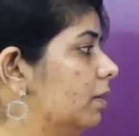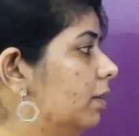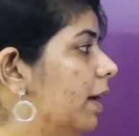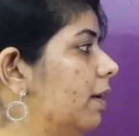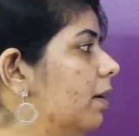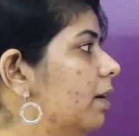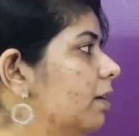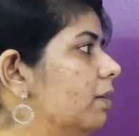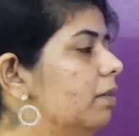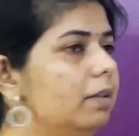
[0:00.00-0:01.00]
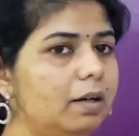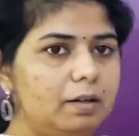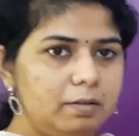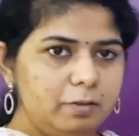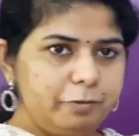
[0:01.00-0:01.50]
Then
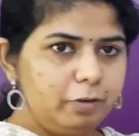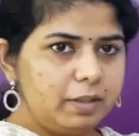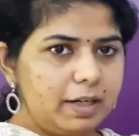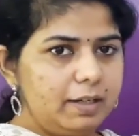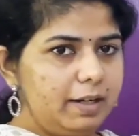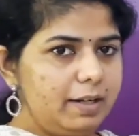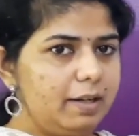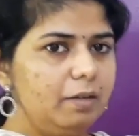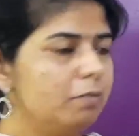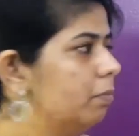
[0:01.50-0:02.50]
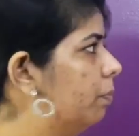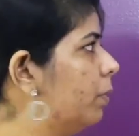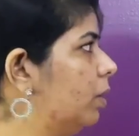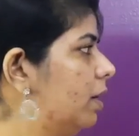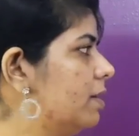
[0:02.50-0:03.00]
the food containing
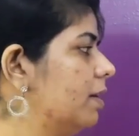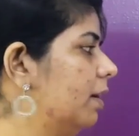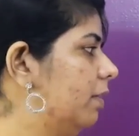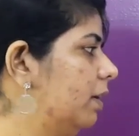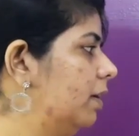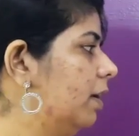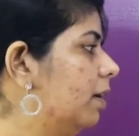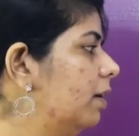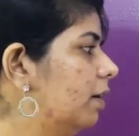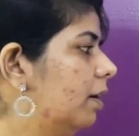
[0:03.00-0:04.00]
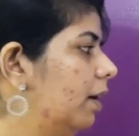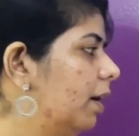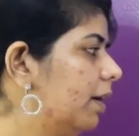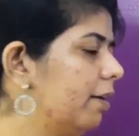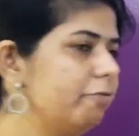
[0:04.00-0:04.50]
proteins are given here.
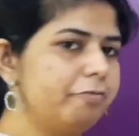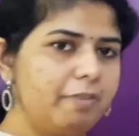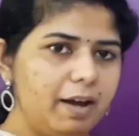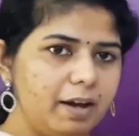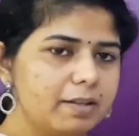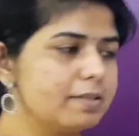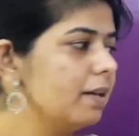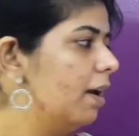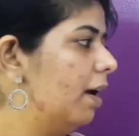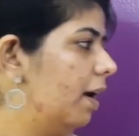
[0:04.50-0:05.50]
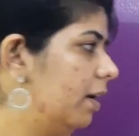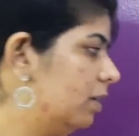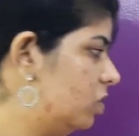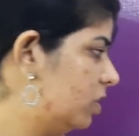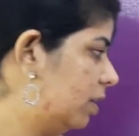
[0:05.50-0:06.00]
Again, fats,
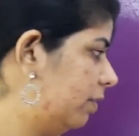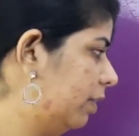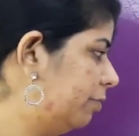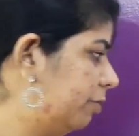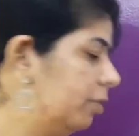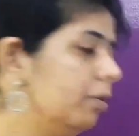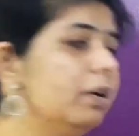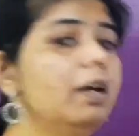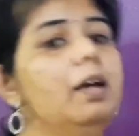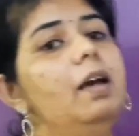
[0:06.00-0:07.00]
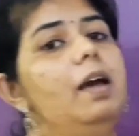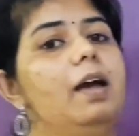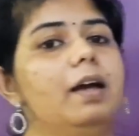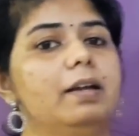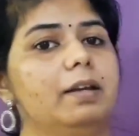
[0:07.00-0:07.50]
energy giving food,
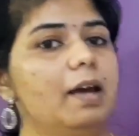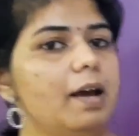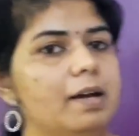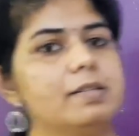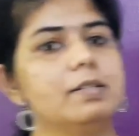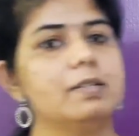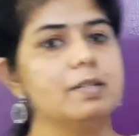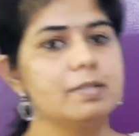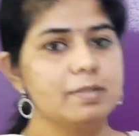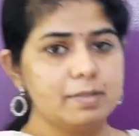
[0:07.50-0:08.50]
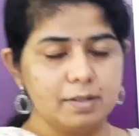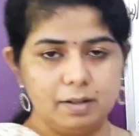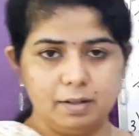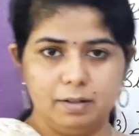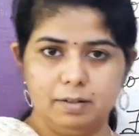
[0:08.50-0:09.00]
and as it is
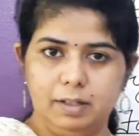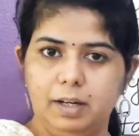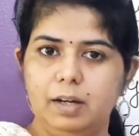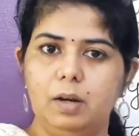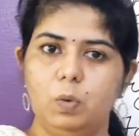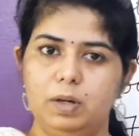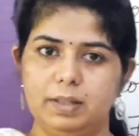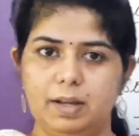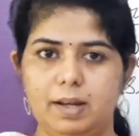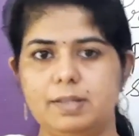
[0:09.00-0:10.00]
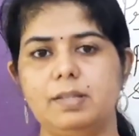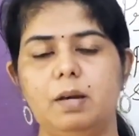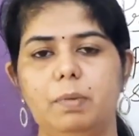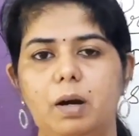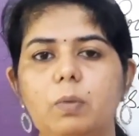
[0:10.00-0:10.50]
needed only the less
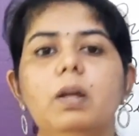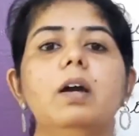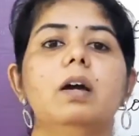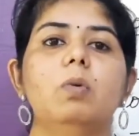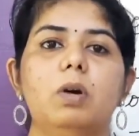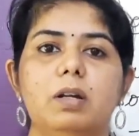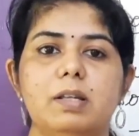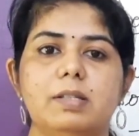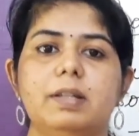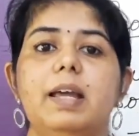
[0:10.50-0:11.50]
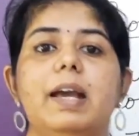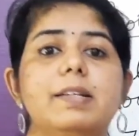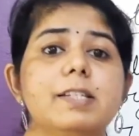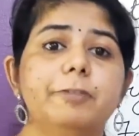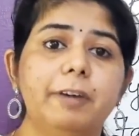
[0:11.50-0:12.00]
amount, what is it?
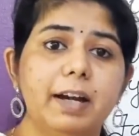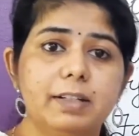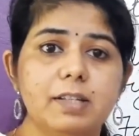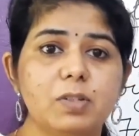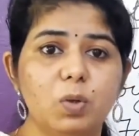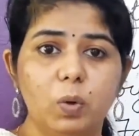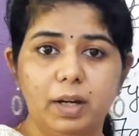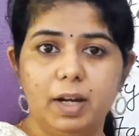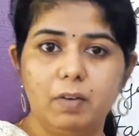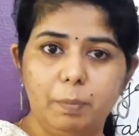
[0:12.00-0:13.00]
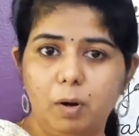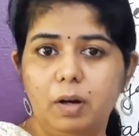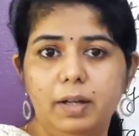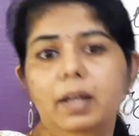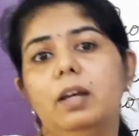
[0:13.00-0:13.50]
Excess fat is stored in our
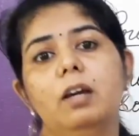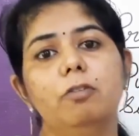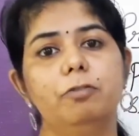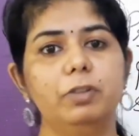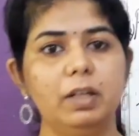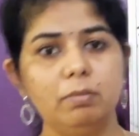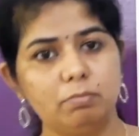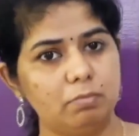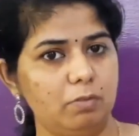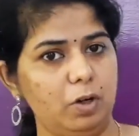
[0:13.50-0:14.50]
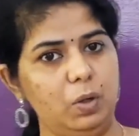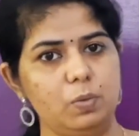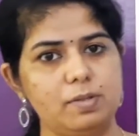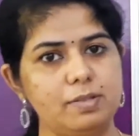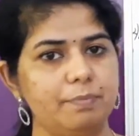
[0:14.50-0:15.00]
body for the
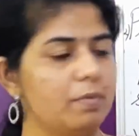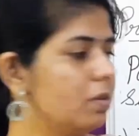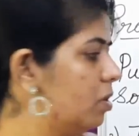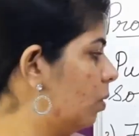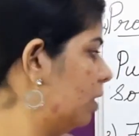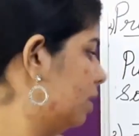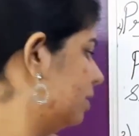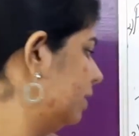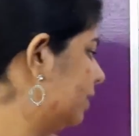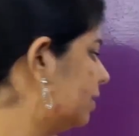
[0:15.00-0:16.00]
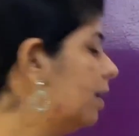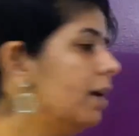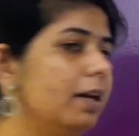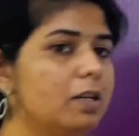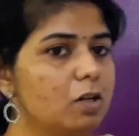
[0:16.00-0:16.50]
reuse. So what is it?
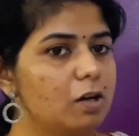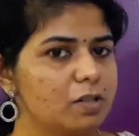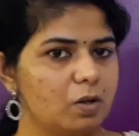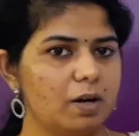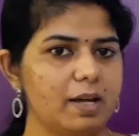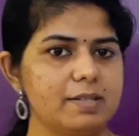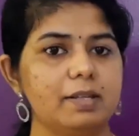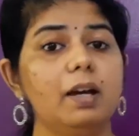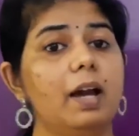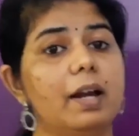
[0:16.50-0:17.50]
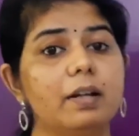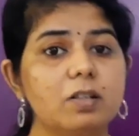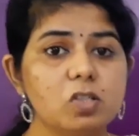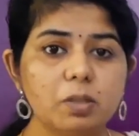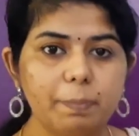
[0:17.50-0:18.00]
It is also known as the
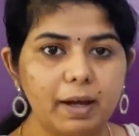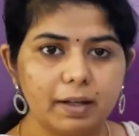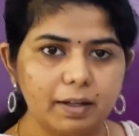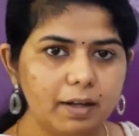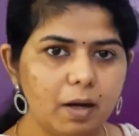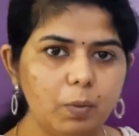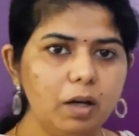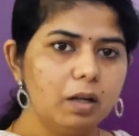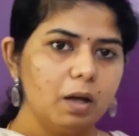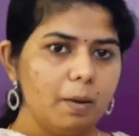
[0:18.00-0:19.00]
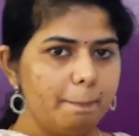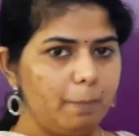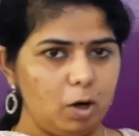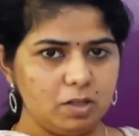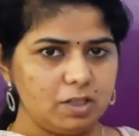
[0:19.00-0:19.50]
energy bank in our
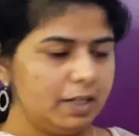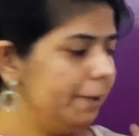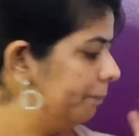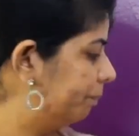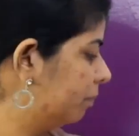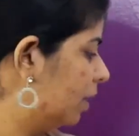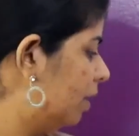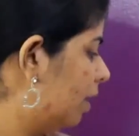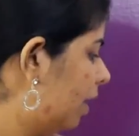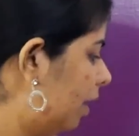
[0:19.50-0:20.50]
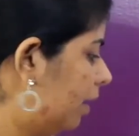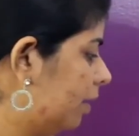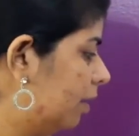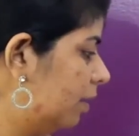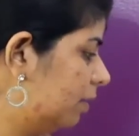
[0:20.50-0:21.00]
body.
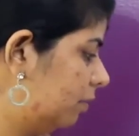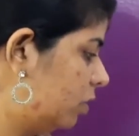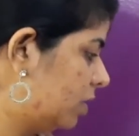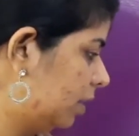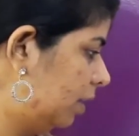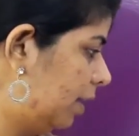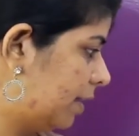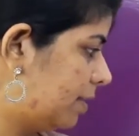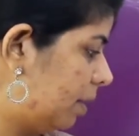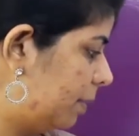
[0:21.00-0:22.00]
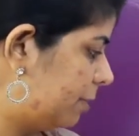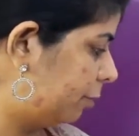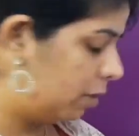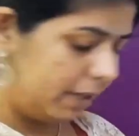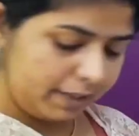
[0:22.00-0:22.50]
And which are the examples
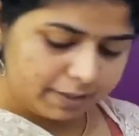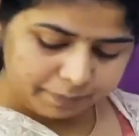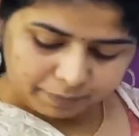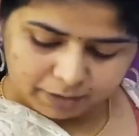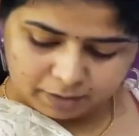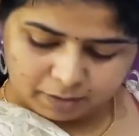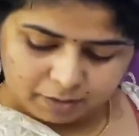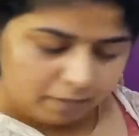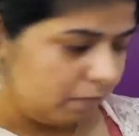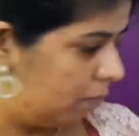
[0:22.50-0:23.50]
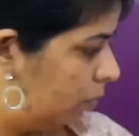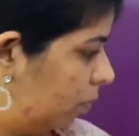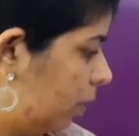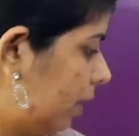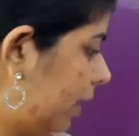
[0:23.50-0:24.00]
for it?
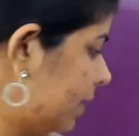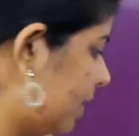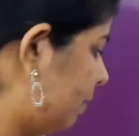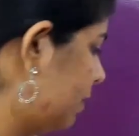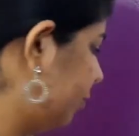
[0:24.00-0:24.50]
What are the examples